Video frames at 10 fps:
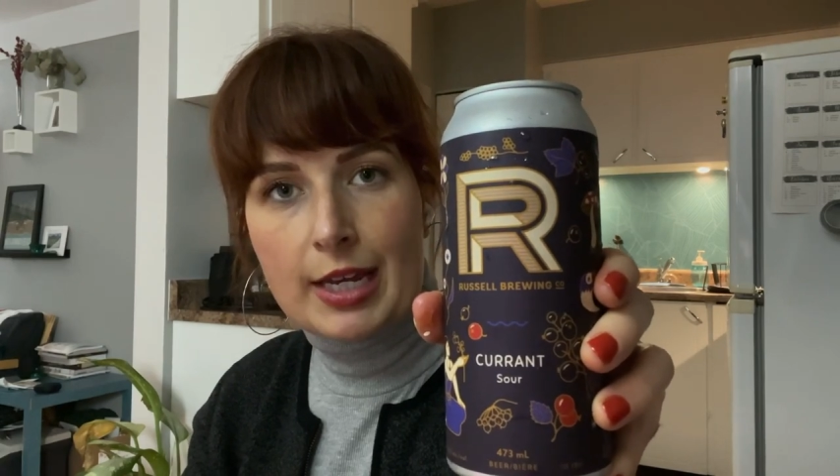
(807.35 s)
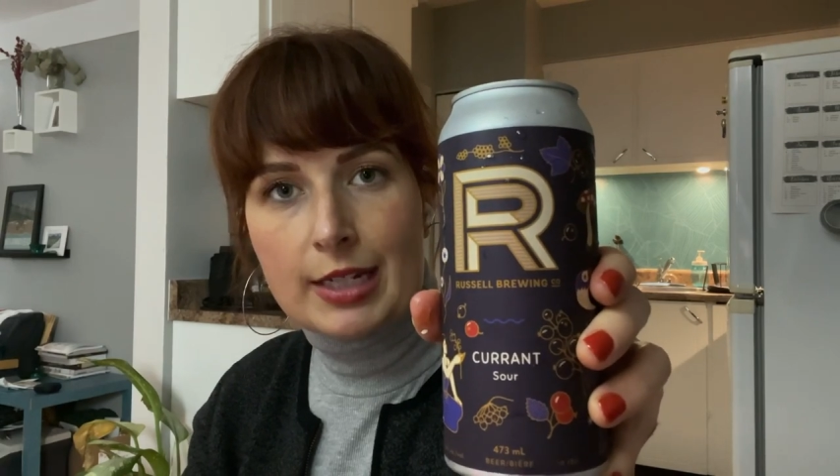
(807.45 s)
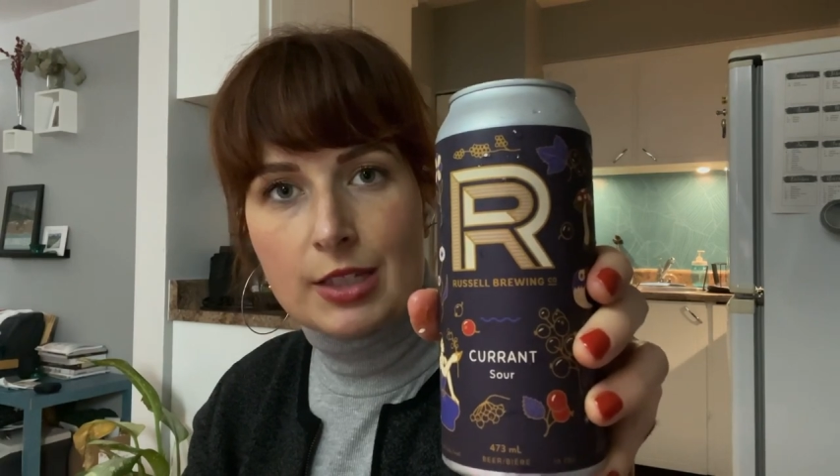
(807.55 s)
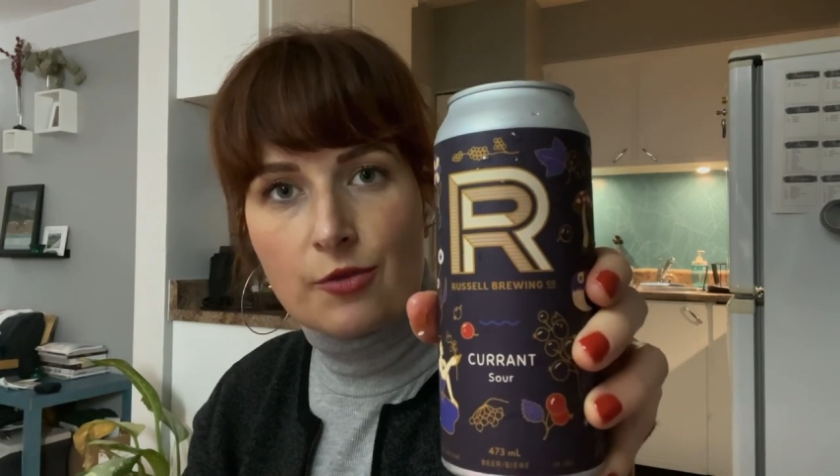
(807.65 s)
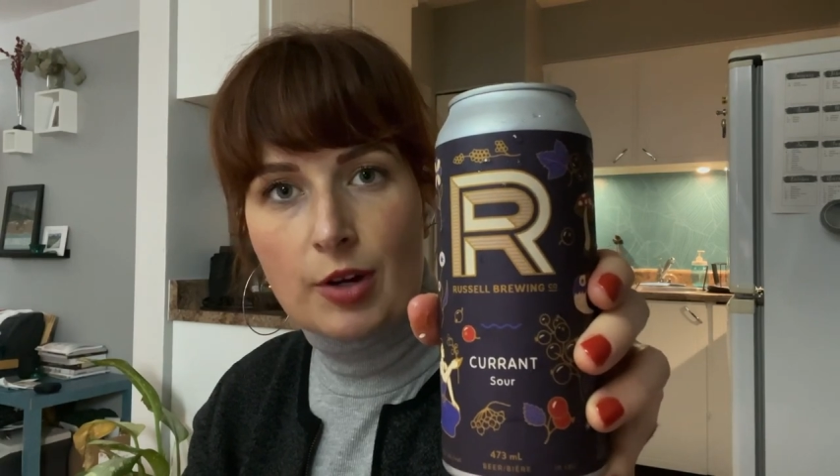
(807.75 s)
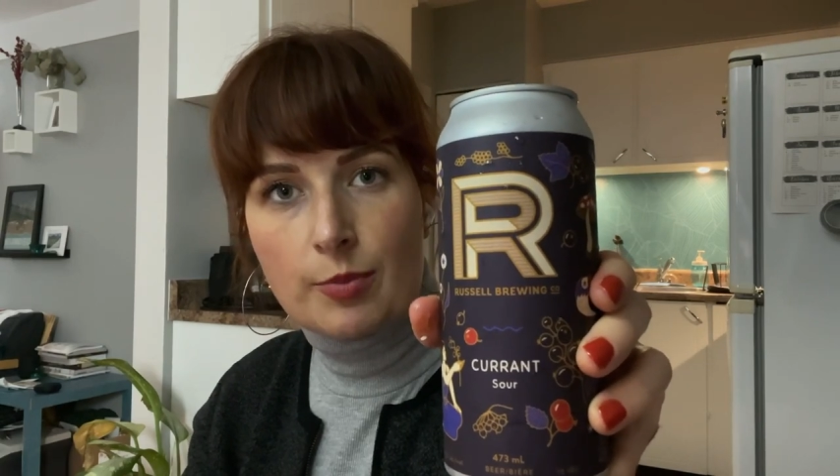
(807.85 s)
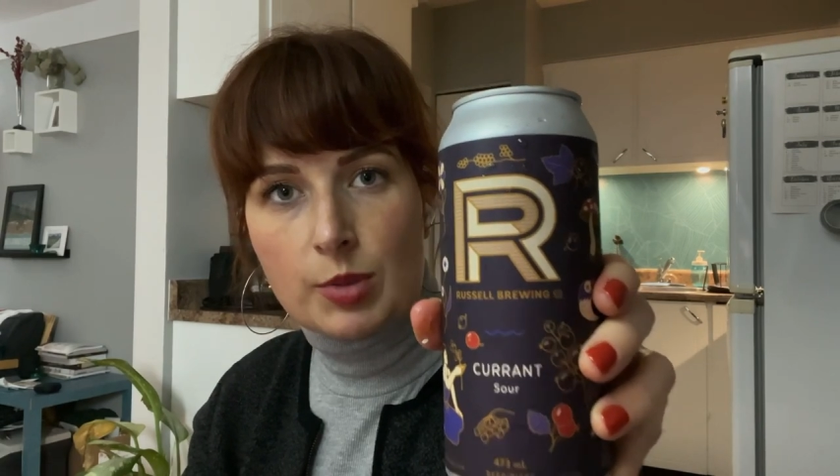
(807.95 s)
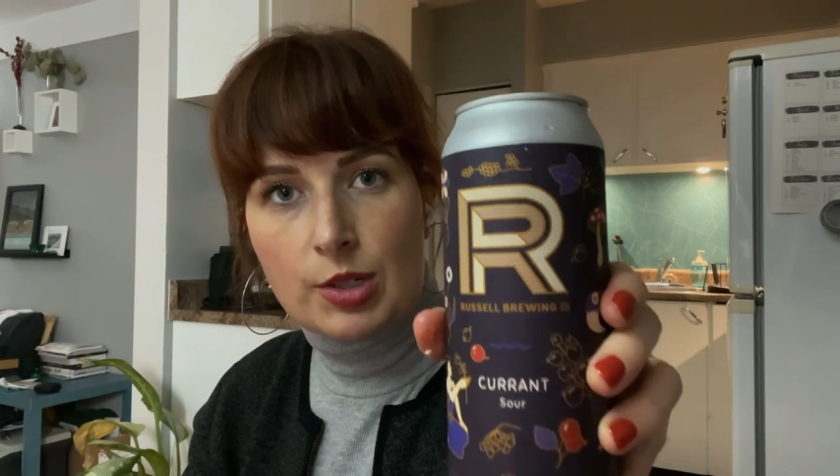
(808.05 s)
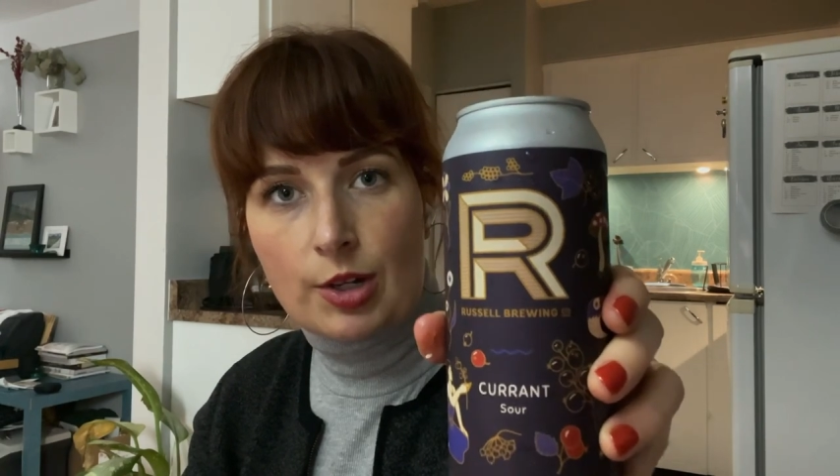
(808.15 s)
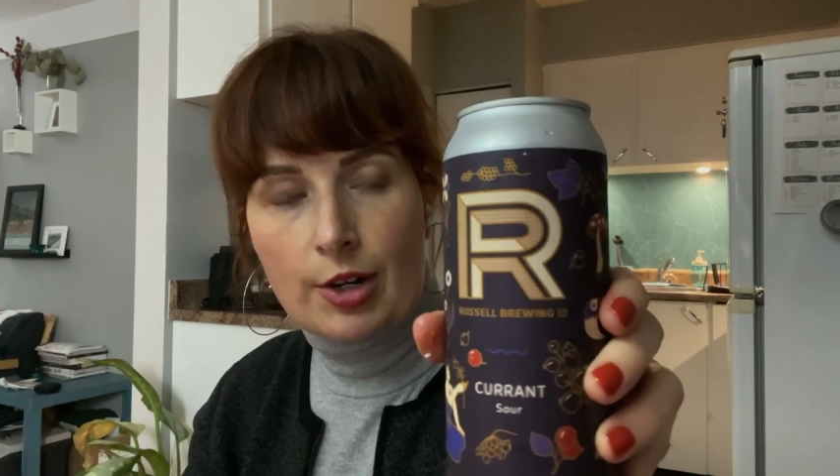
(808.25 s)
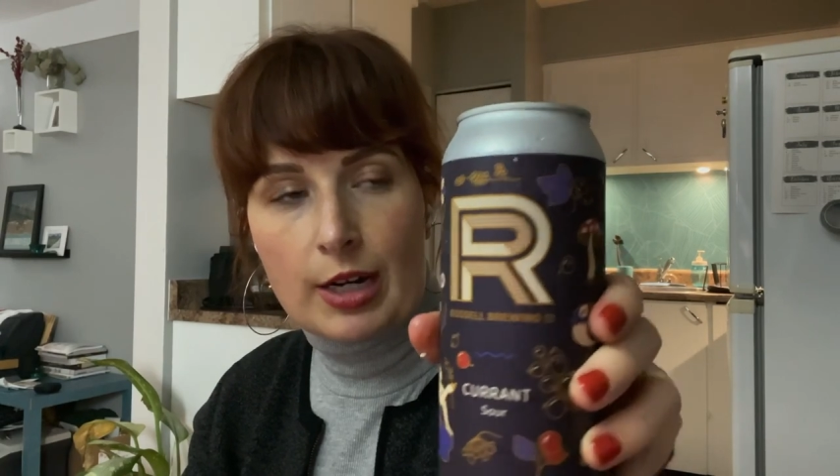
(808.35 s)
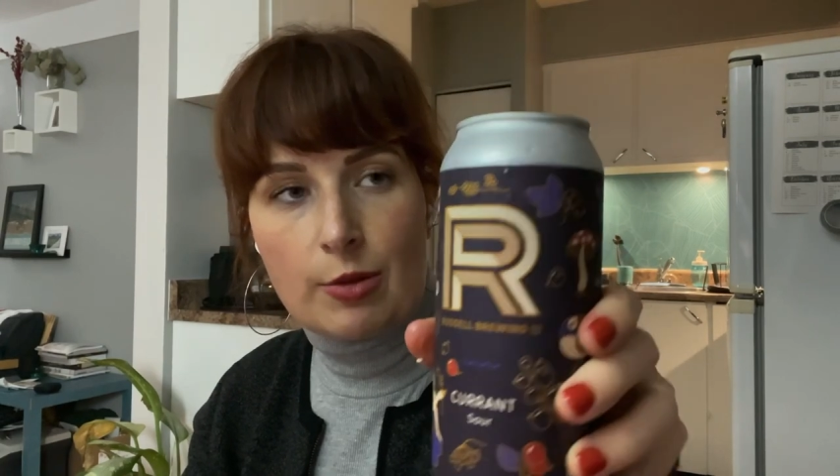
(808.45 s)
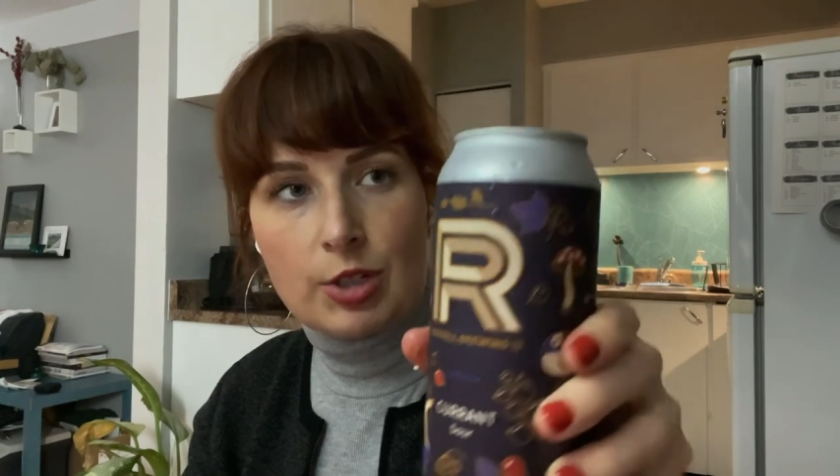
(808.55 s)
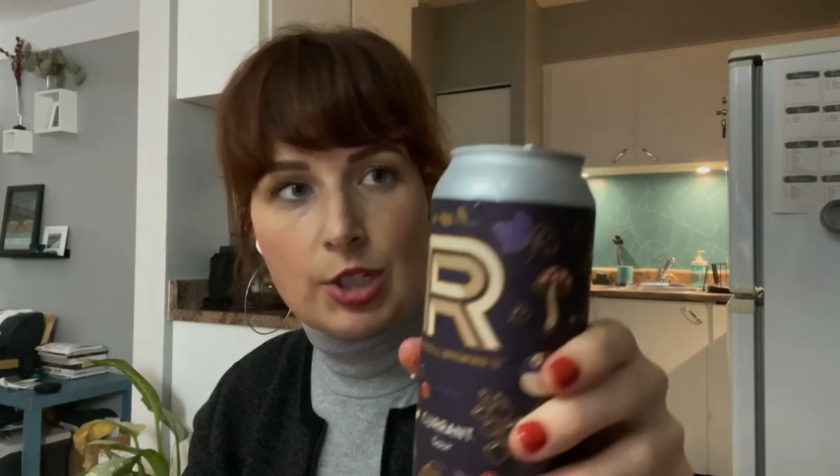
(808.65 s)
It's from Surrey, which